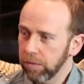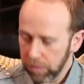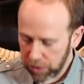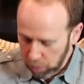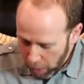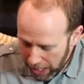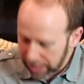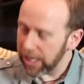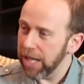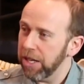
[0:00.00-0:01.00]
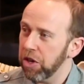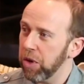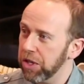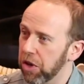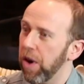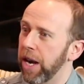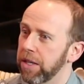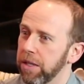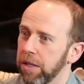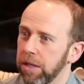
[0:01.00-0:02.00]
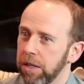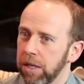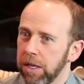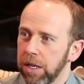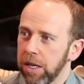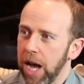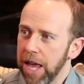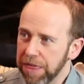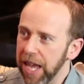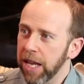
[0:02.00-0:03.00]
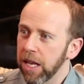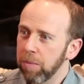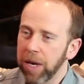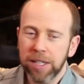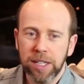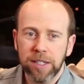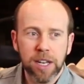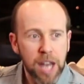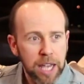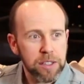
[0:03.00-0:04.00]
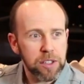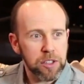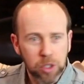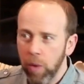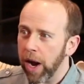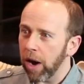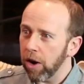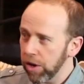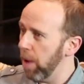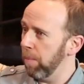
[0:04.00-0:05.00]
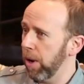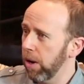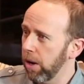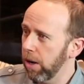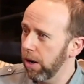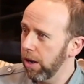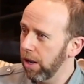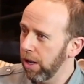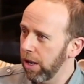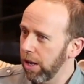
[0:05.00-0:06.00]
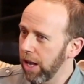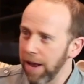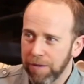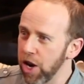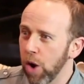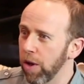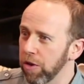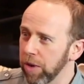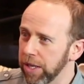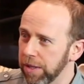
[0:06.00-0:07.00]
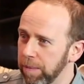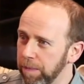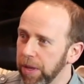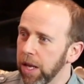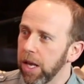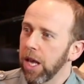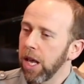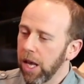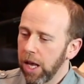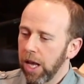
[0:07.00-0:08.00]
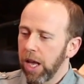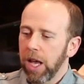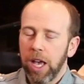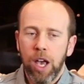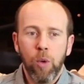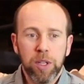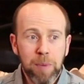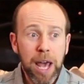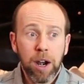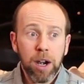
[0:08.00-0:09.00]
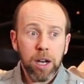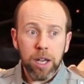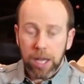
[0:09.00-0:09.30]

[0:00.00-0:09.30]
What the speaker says: So why is 90 degrees correct? I think because it's a nice square number. And for no other reason. What's better